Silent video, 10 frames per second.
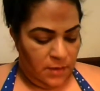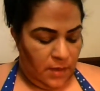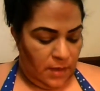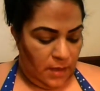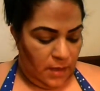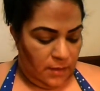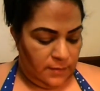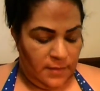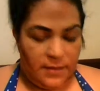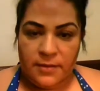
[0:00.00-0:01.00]
and
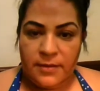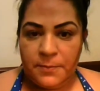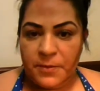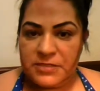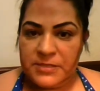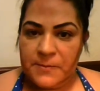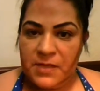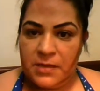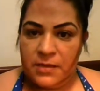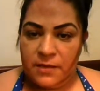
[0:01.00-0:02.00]
puts them
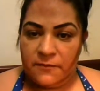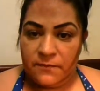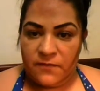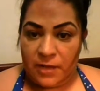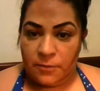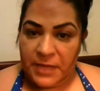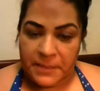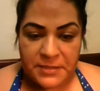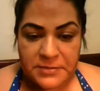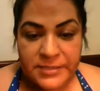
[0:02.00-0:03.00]
in value
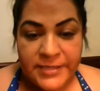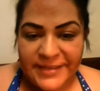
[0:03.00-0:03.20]
payments